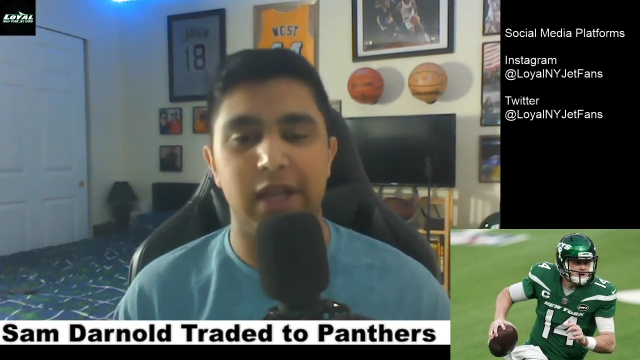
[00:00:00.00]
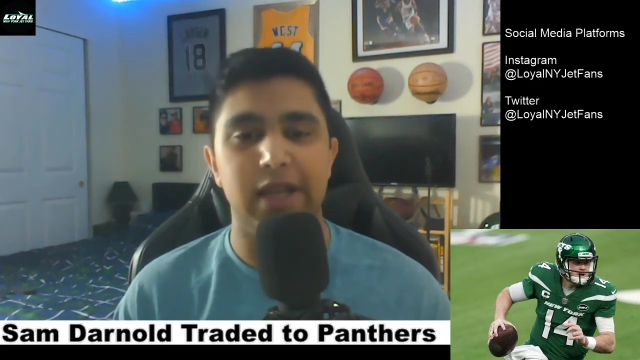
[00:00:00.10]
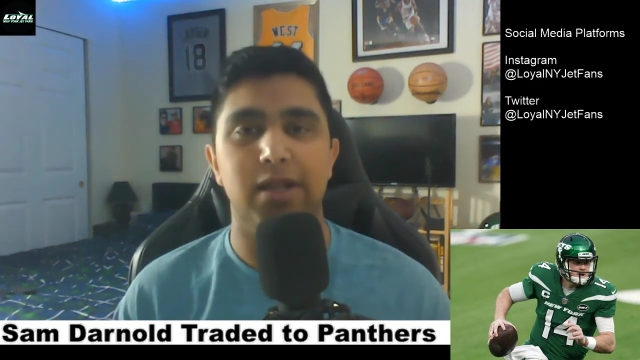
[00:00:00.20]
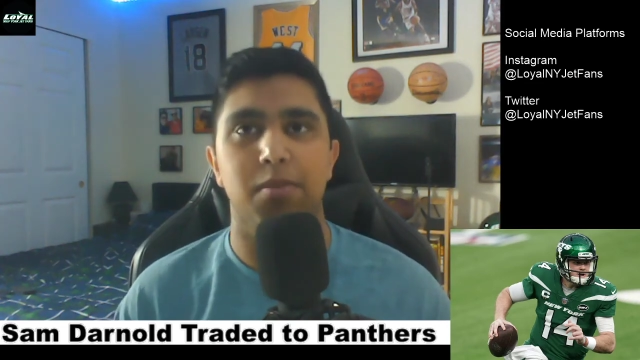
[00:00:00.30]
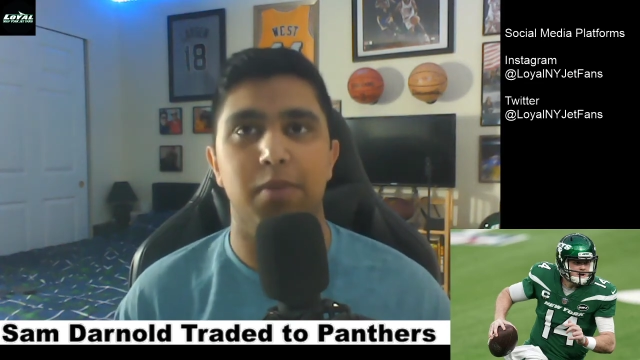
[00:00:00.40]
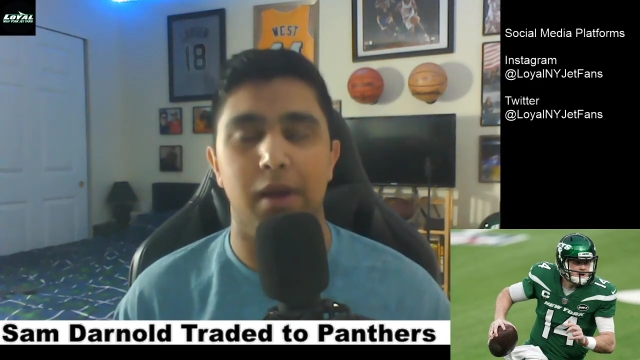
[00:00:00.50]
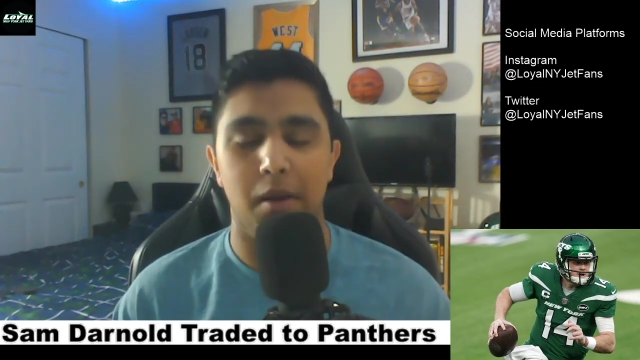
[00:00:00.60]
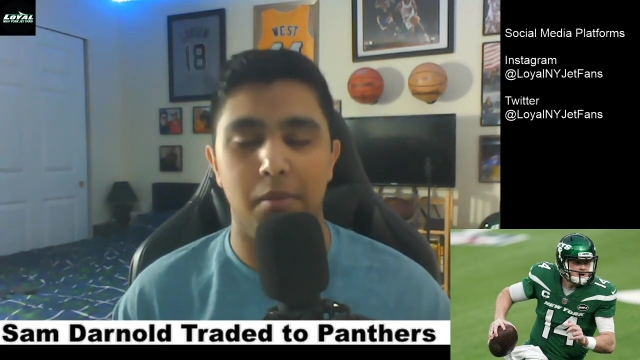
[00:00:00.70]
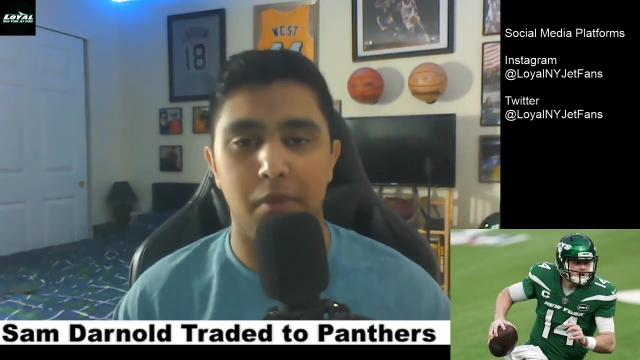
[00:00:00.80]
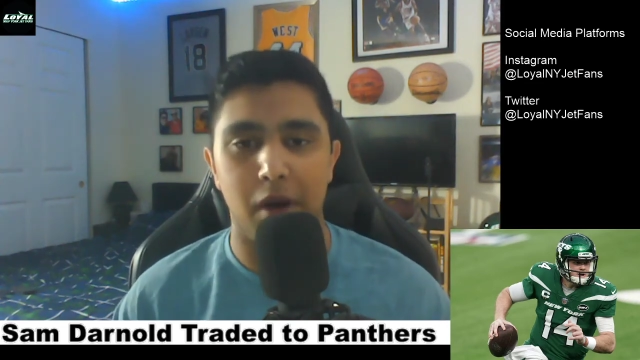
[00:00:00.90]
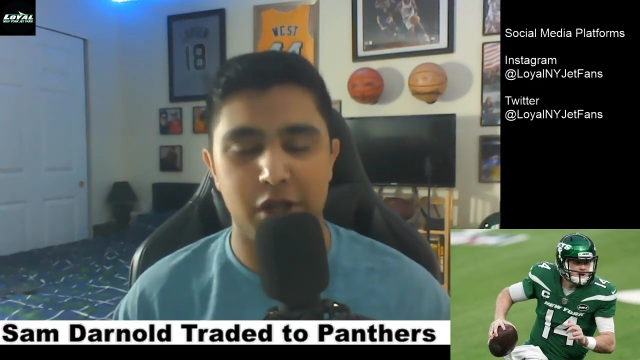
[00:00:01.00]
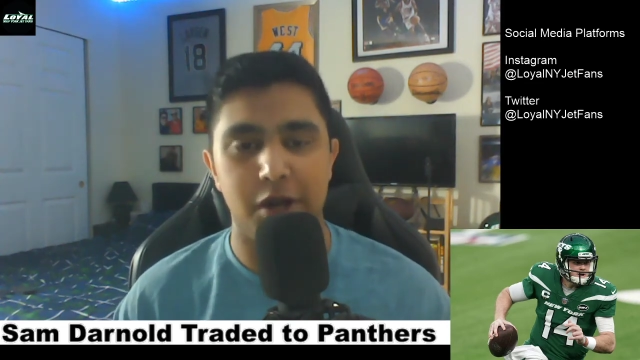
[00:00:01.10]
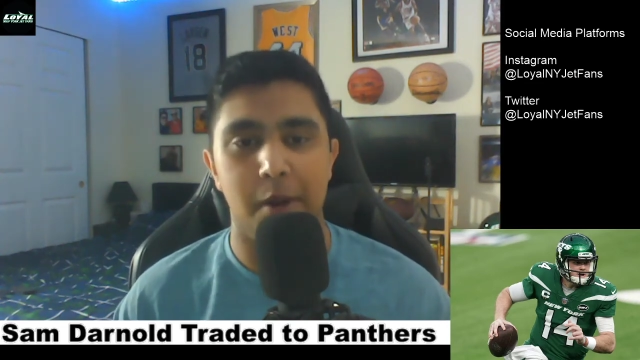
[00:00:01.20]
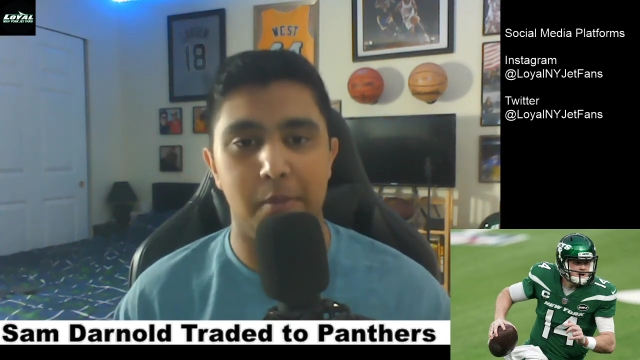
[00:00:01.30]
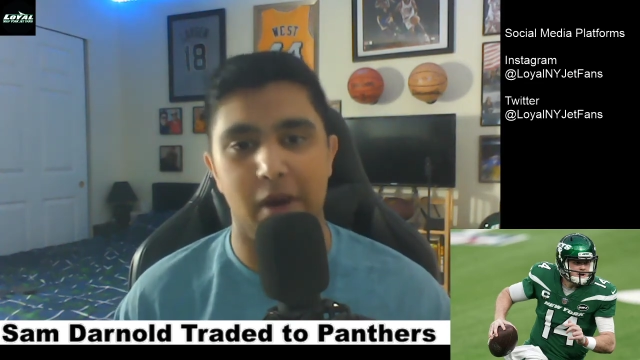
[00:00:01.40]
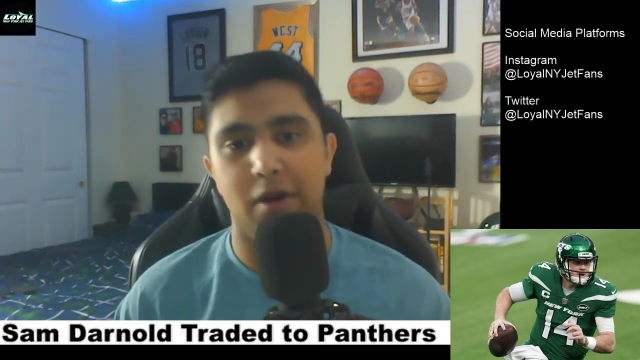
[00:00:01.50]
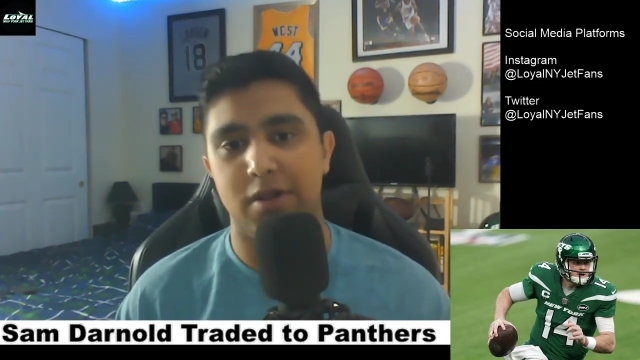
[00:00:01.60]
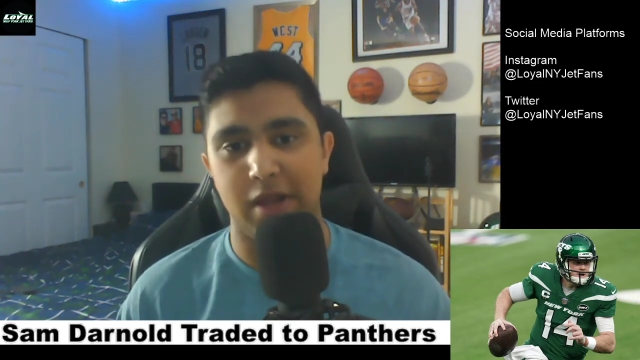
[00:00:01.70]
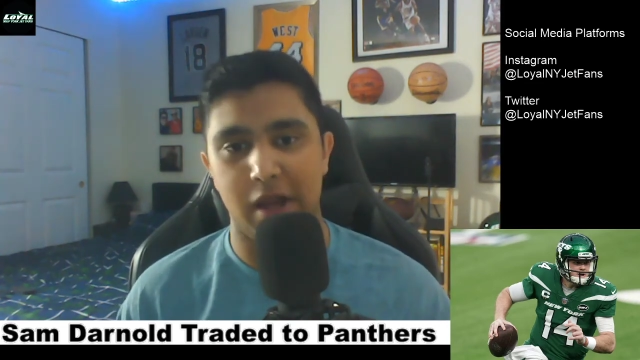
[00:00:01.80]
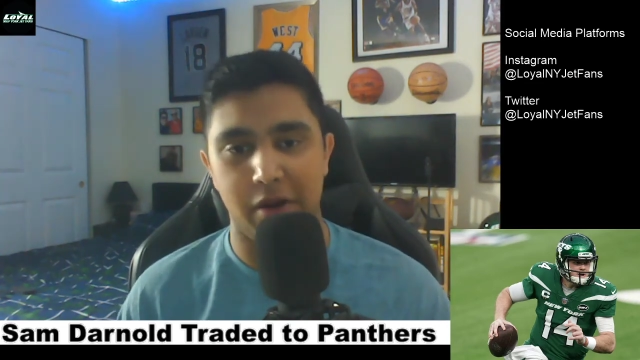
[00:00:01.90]
He's going to be in a much better
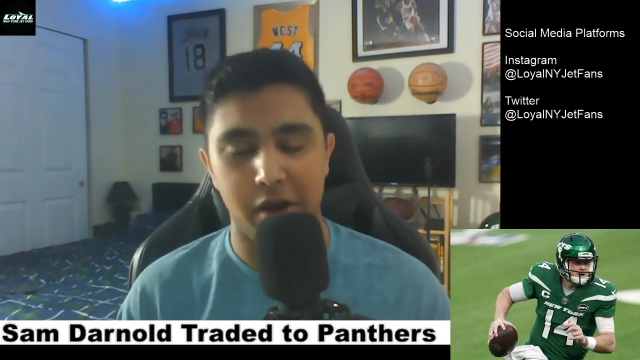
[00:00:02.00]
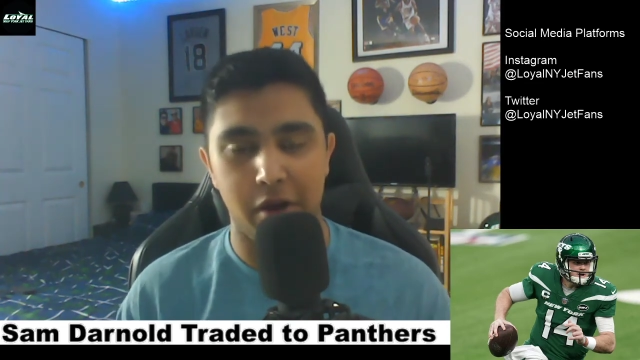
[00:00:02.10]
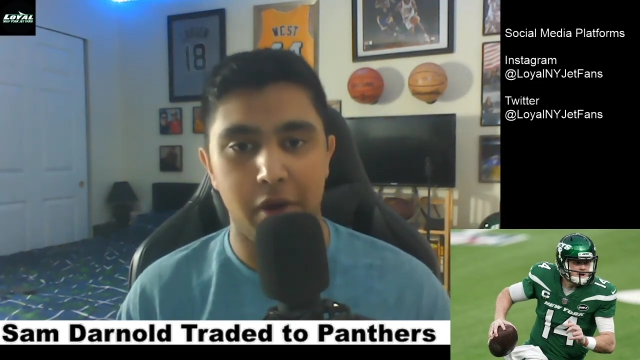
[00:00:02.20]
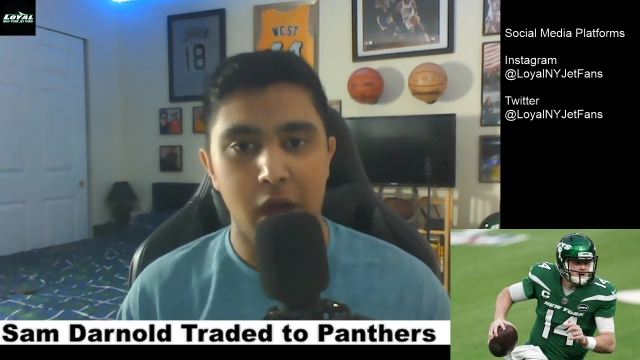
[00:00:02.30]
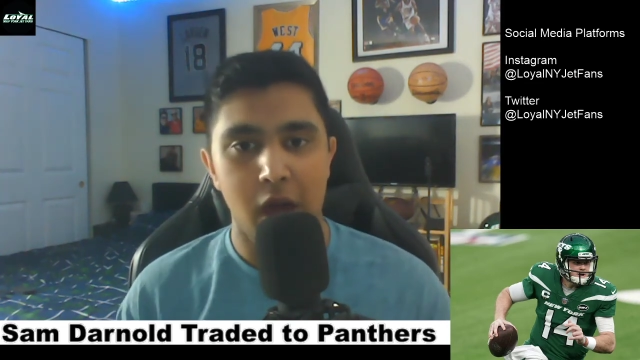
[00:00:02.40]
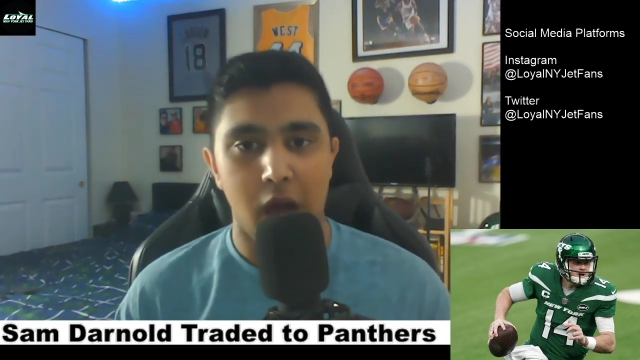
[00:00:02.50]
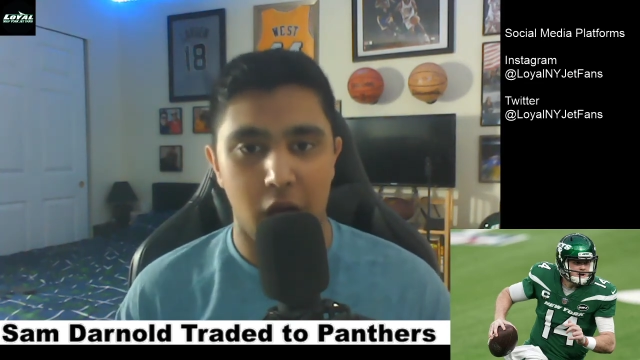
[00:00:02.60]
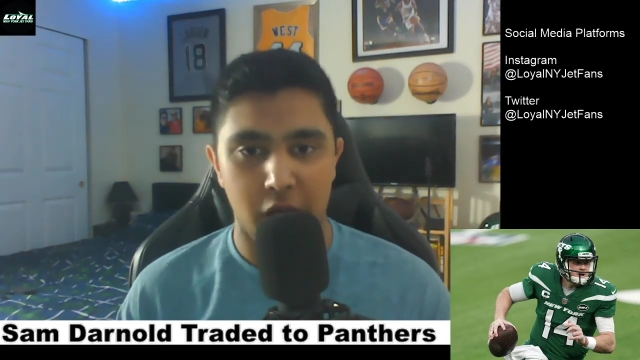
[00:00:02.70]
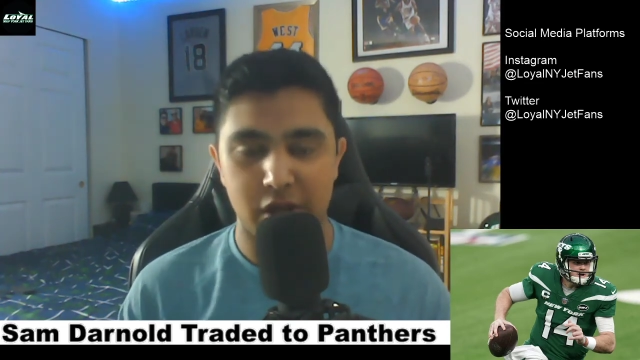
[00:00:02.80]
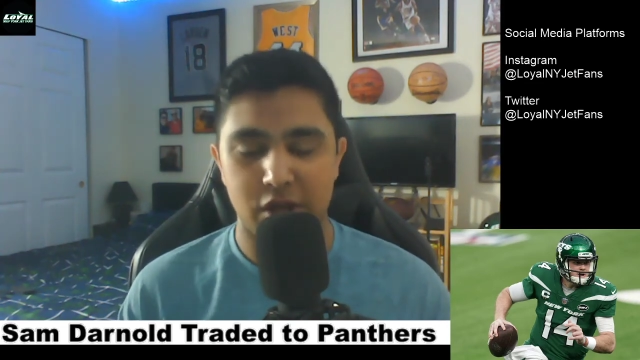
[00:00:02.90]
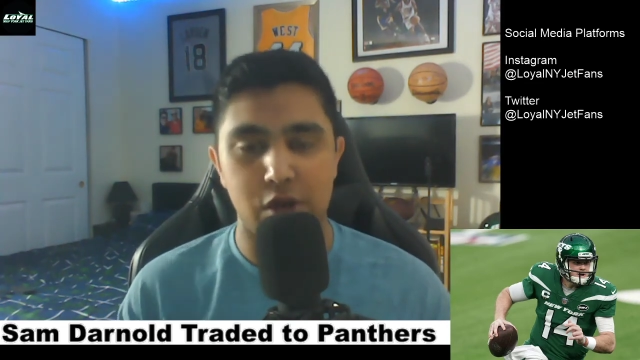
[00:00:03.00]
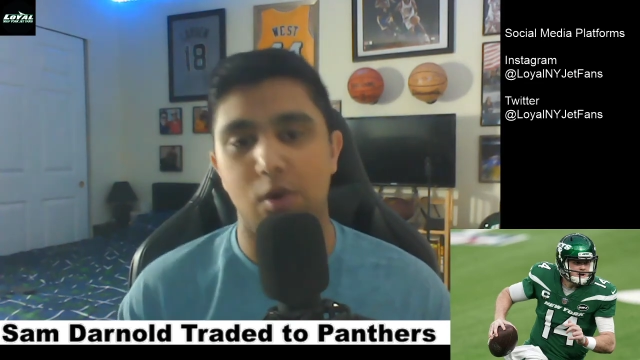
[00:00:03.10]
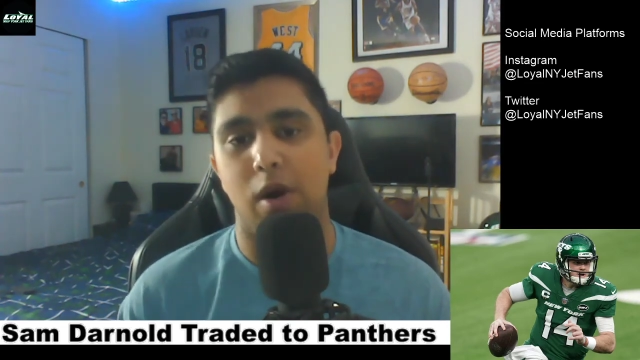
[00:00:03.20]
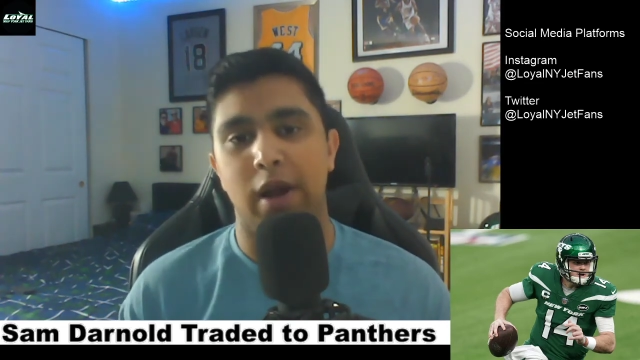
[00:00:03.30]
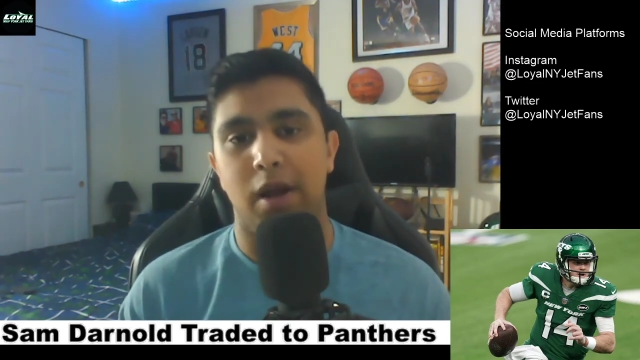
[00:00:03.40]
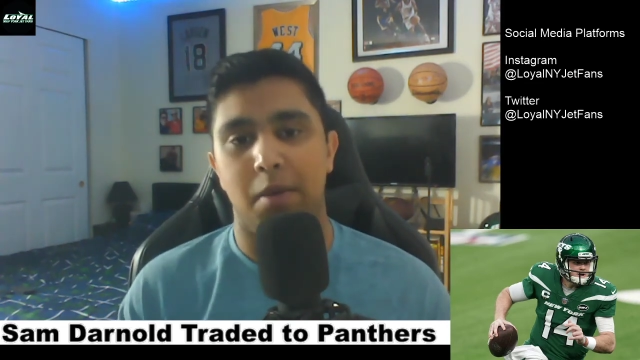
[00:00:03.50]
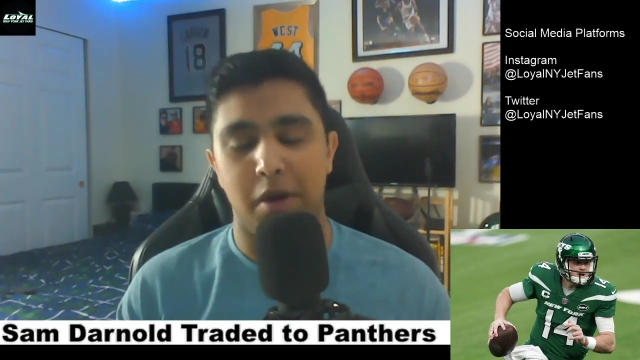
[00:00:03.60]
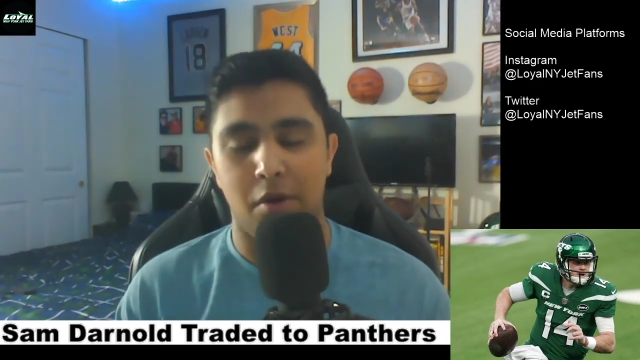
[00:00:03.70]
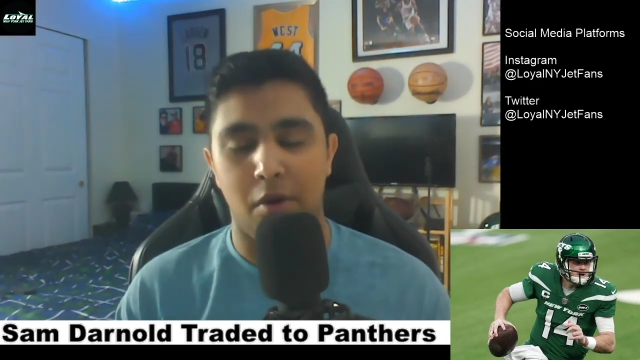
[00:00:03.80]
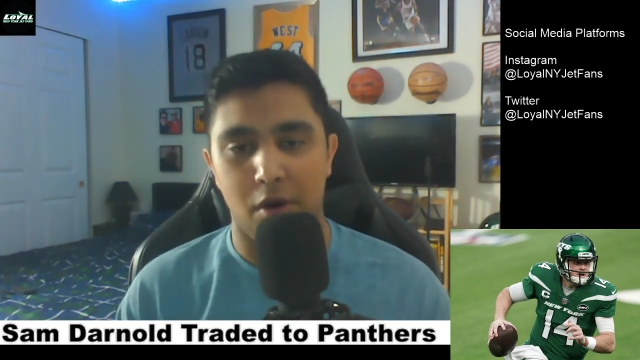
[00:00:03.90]
scenario, this new
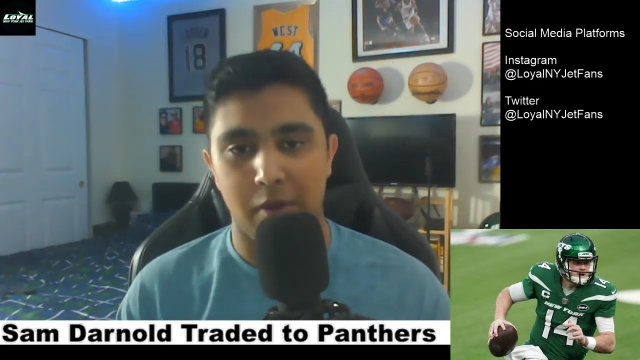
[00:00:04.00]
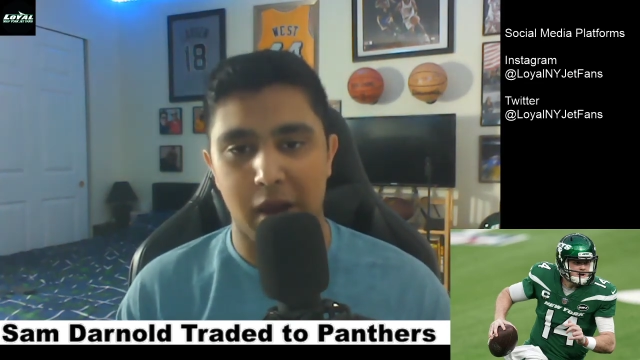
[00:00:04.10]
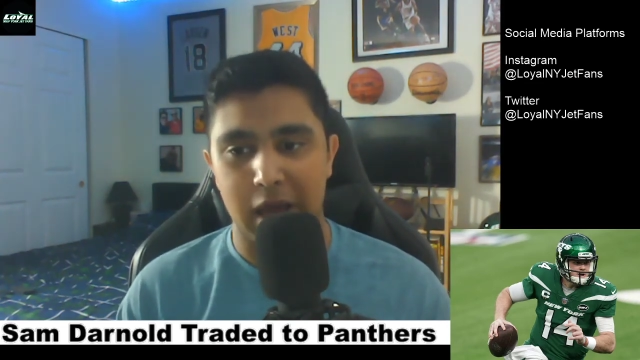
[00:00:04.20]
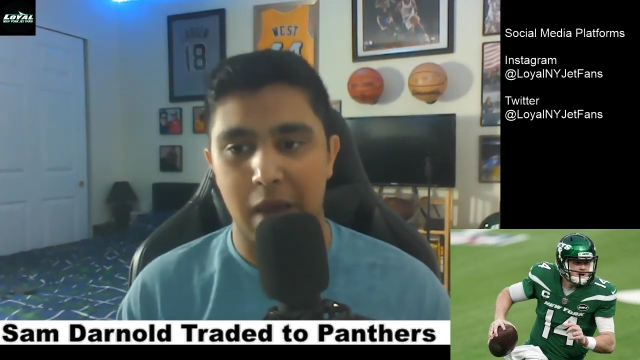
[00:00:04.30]
incoming quarterback.